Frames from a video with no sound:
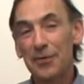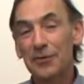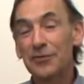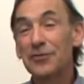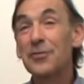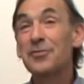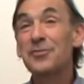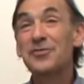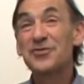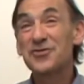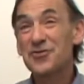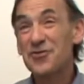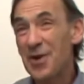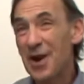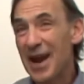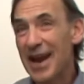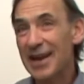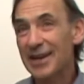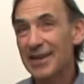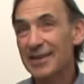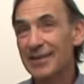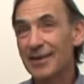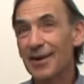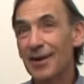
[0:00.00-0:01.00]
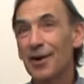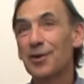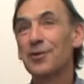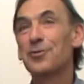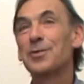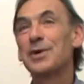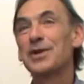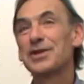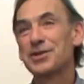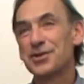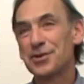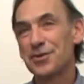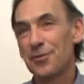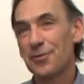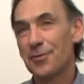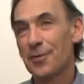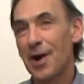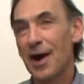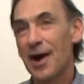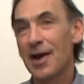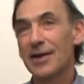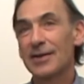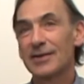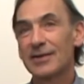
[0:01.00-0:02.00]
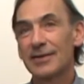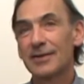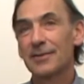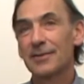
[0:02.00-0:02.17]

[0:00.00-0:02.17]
substrate on which you write.